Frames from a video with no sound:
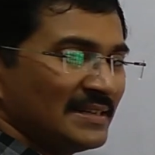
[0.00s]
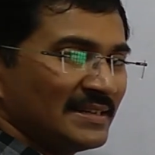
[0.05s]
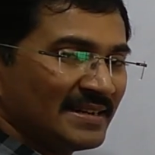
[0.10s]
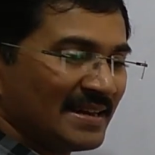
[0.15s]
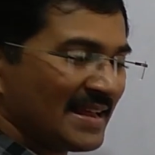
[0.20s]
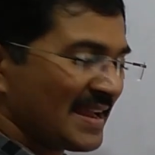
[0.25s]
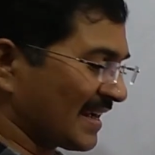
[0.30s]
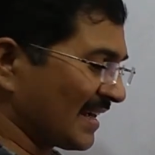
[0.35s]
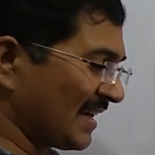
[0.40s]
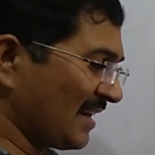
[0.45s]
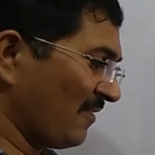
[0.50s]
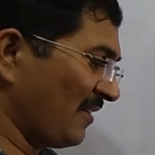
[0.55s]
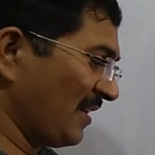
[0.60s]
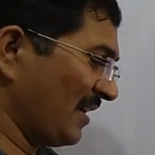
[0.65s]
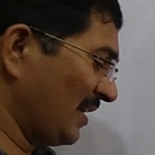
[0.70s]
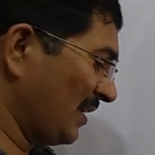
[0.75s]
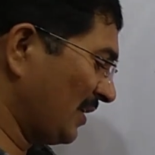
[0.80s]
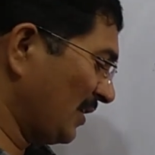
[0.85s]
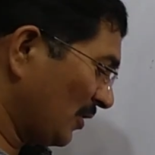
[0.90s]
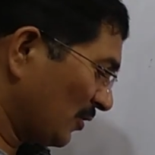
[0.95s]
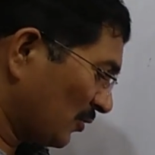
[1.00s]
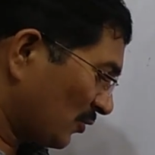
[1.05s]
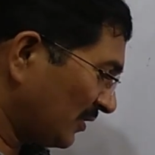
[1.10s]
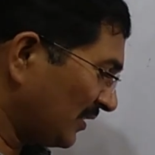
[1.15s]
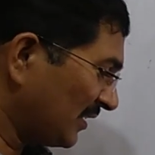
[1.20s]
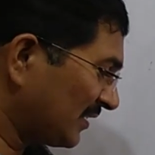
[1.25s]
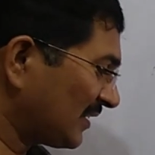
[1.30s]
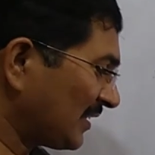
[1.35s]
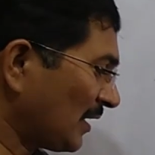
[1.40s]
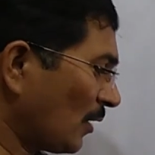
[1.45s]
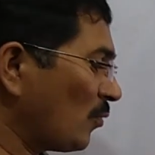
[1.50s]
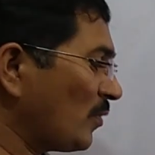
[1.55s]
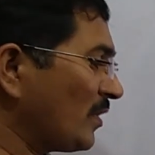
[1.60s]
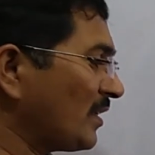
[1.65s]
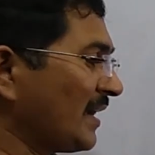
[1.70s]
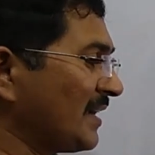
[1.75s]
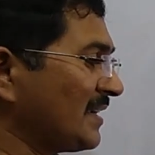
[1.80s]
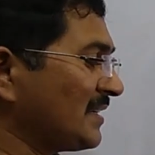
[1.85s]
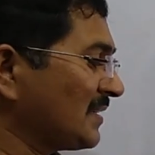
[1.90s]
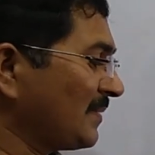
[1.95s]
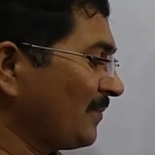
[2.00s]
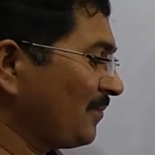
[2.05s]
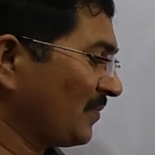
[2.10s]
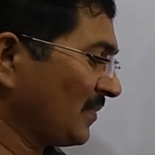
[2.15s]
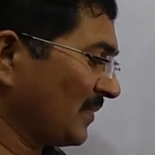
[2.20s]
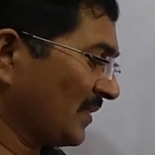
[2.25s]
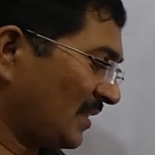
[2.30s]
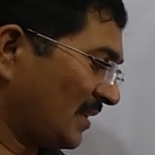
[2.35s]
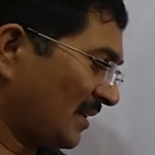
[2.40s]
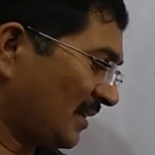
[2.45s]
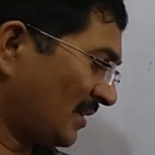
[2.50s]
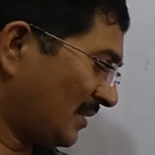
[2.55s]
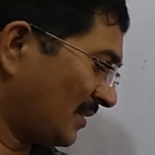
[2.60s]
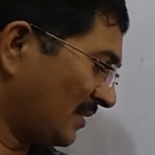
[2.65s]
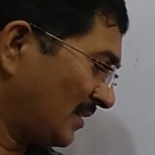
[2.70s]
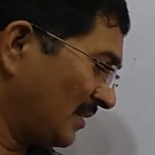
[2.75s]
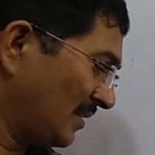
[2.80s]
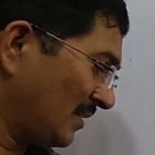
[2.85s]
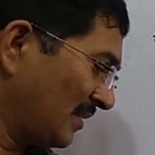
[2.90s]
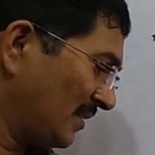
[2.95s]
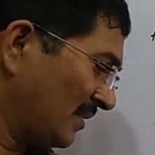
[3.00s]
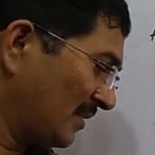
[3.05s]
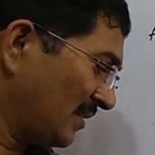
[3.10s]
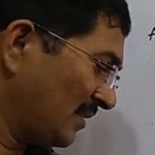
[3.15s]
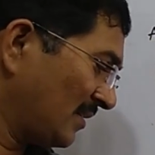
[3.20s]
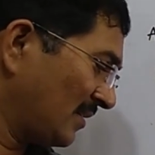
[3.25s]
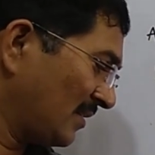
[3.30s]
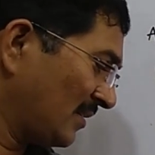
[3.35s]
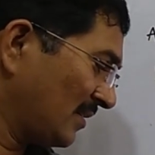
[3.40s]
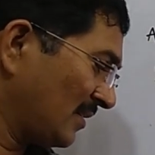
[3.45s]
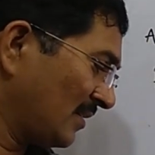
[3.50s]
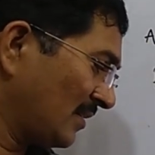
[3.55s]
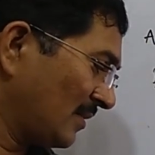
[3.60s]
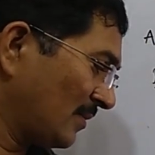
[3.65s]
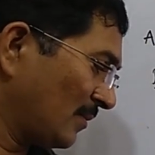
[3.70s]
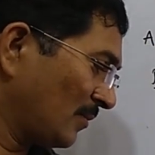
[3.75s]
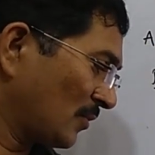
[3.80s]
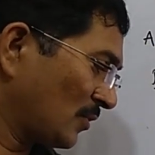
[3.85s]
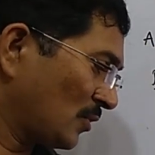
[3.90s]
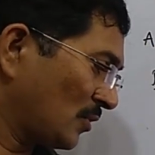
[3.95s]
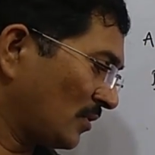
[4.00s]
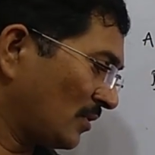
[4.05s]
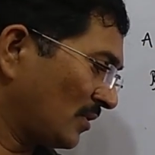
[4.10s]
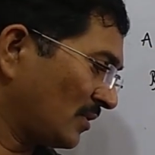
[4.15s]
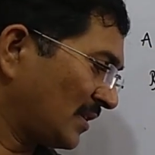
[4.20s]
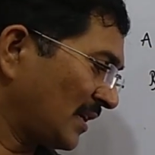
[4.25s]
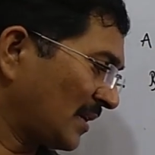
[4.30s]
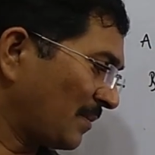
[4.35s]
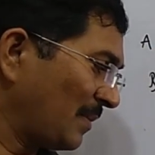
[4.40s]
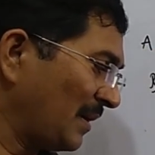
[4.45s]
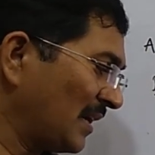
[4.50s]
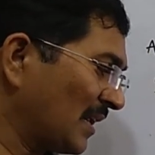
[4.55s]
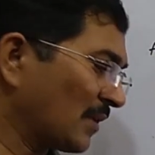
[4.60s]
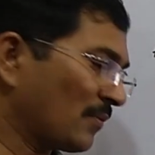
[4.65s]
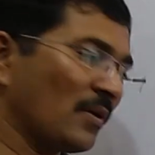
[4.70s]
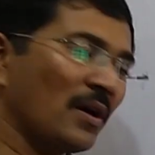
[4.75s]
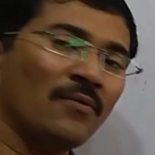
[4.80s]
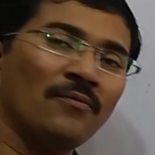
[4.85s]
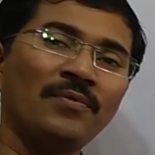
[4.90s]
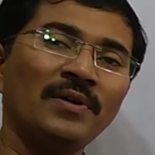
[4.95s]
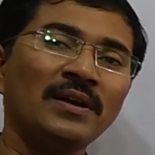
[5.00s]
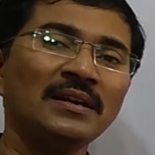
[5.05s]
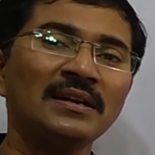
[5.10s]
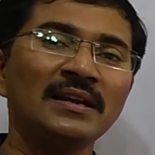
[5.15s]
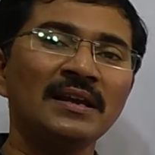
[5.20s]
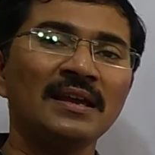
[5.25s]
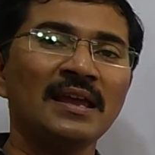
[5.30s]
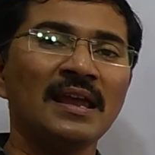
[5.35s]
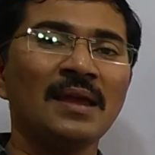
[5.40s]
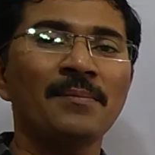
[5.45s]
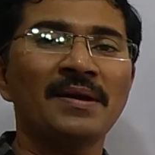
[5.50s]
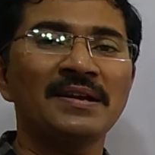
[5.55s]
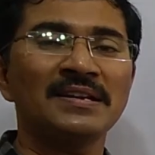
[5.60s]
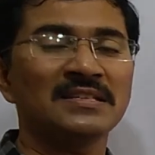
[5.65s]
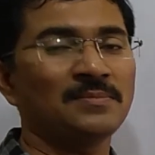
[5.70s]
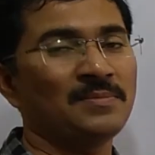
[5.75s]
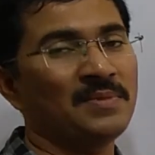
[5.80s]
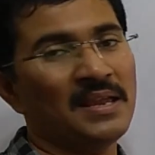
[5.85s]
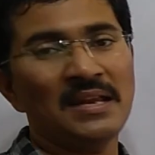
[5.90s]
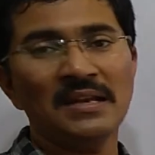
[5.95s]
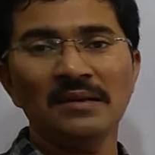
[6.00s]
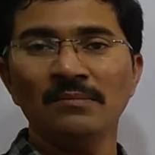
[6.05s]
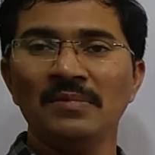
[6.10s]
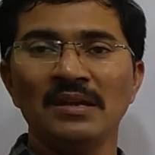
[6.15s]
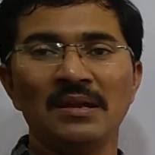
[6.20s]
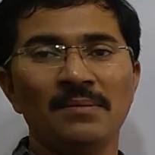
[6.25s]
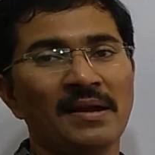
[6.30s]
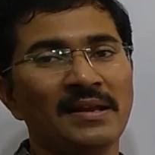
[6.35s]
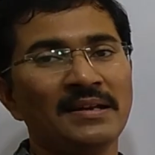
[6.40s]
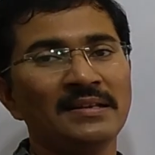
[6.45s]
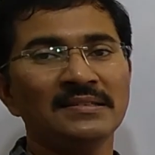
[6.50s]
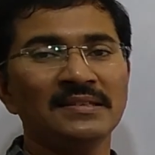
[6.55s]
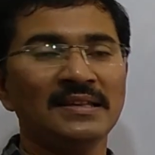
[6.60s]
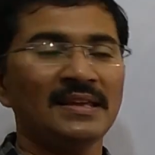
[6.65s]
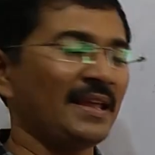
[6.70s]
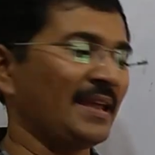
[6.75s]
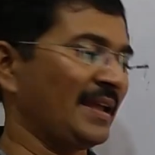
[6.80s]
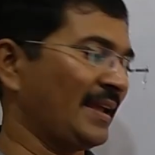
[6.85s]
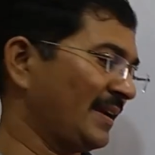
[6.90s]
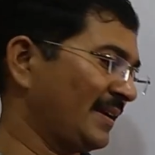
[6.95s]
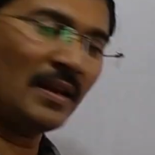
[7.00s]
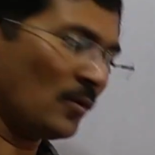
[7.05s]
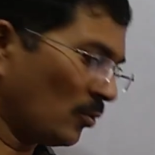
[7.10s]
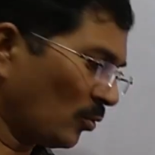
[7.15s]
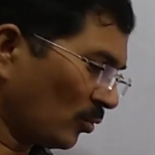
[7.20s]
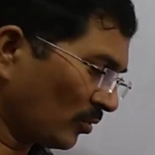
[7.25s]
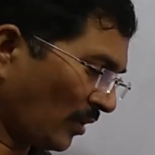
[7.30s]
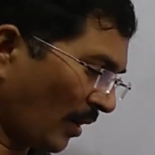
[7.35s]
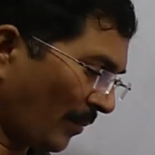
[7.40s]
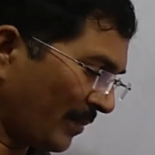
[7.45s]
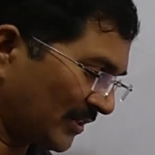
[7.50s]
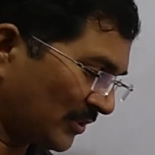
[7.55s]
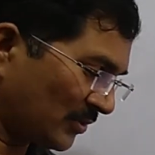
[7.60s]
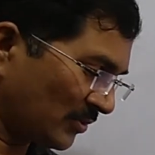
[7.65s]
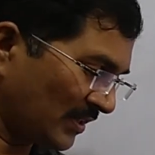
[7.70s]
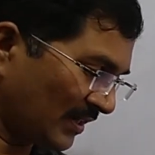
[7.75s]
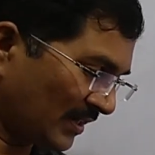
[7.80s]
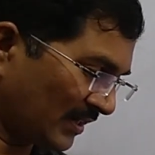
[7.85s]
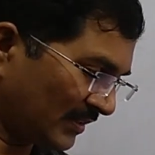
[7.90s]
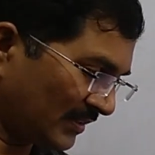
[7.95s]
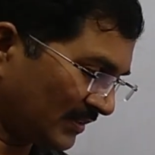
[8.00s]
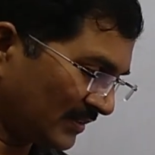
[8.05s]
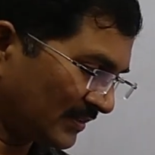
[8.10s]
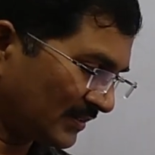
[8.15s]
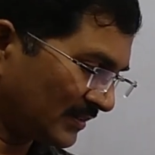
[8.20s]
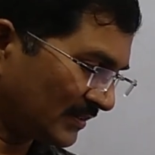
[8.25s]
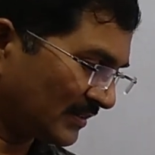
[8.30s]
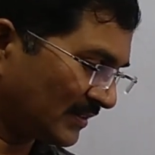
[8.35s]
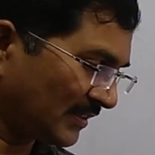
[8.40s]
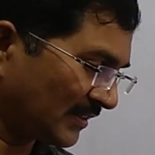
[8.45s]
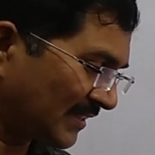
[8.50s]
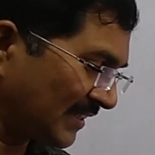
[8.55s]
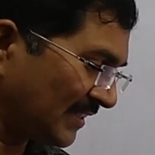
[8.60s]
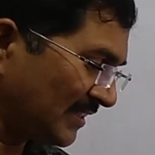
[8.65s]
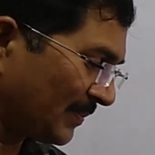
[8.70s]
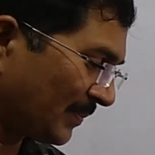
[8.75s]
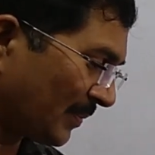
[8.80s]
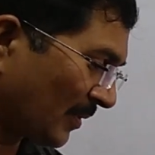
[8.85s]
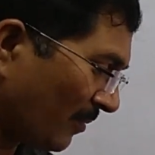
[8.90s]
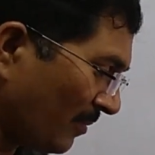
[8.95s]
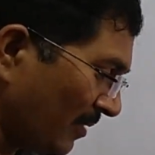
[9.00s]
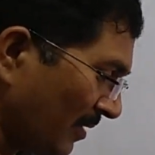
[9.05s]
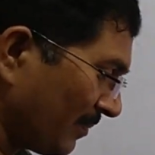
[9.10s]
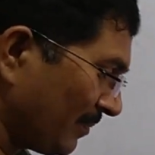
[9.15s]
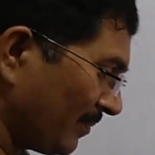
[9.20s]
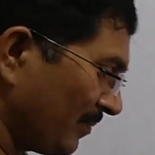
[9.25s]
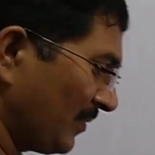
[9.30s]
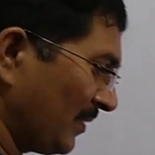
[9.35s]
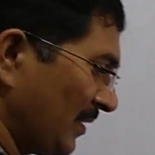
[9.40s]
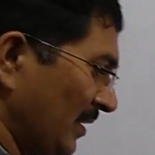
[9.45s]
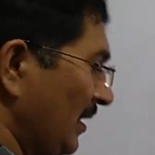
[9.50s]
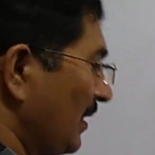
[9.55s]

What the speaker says: taken away. So this is how we write the set builder form for A minus B and B minus A. Now coming to the 13th problem.